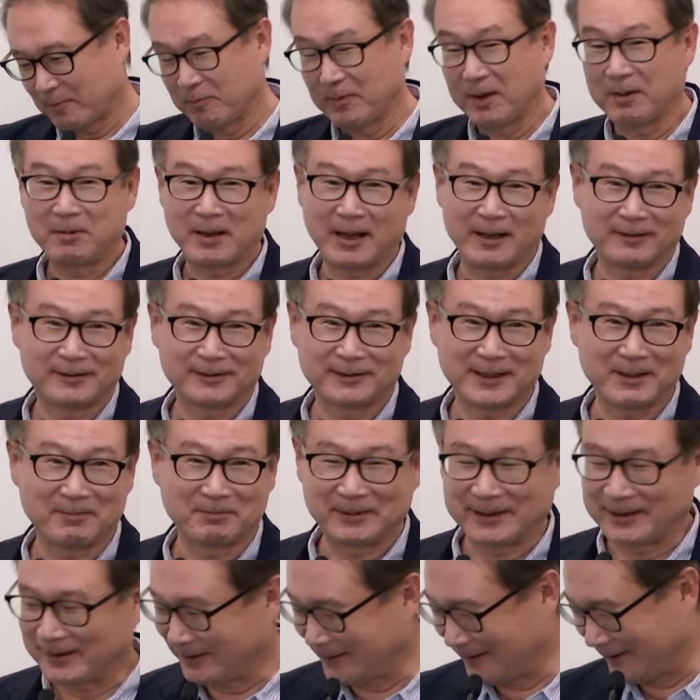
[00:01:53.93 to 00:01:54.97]
Maybe I
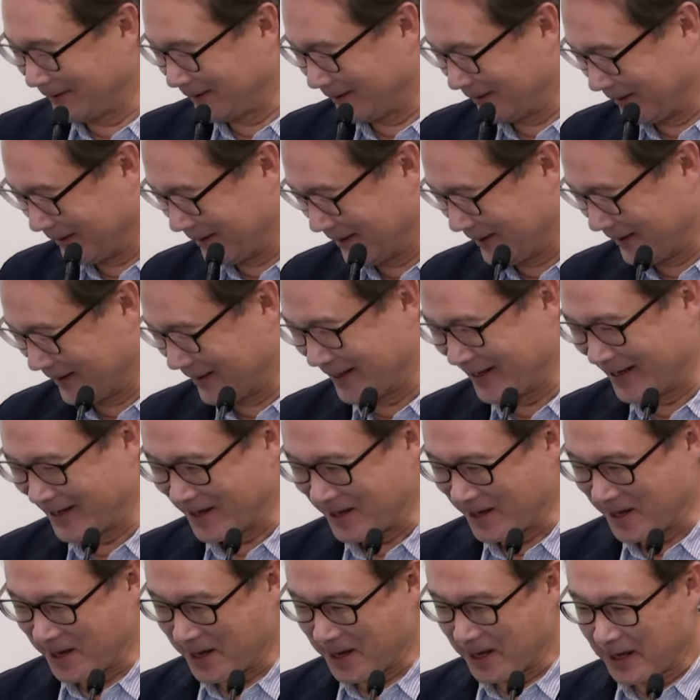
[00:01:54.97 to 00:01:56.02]
skipped this.
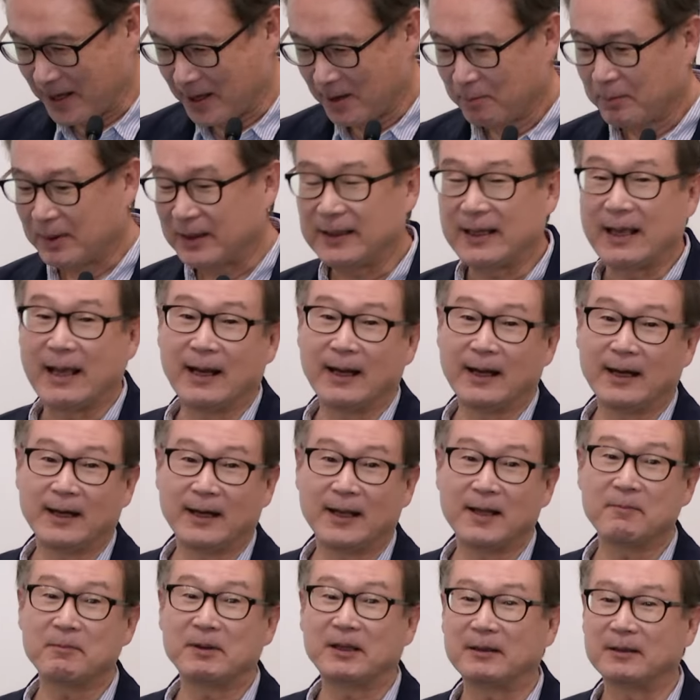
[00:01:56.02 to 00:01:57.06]
But the
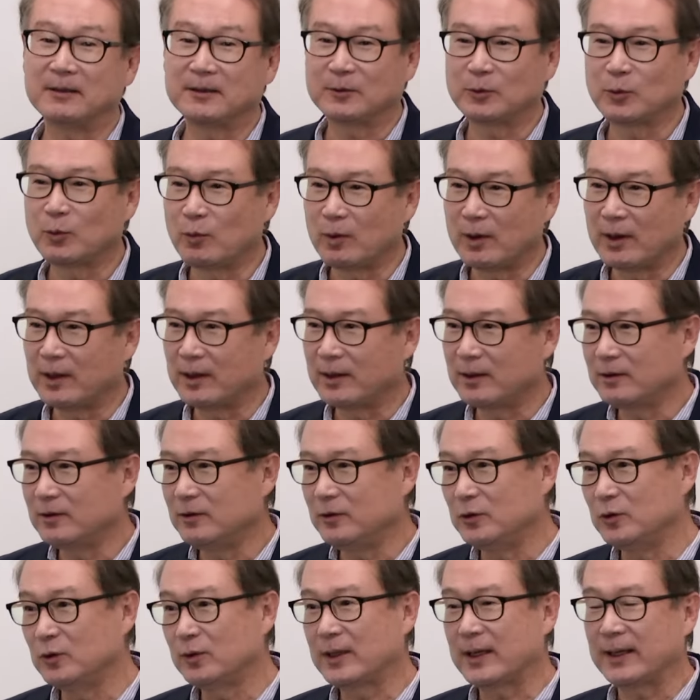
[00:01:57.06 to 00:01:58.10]
LLM is where
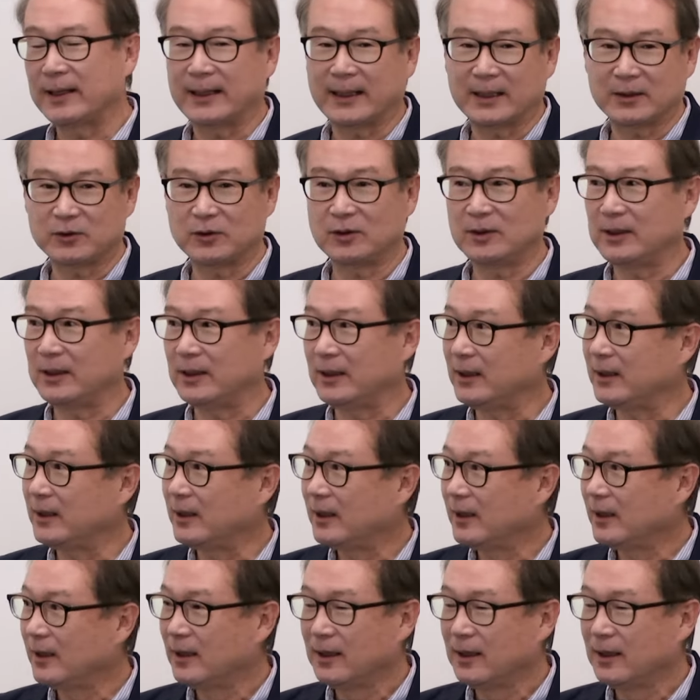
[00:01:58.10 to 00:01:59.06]
you can actually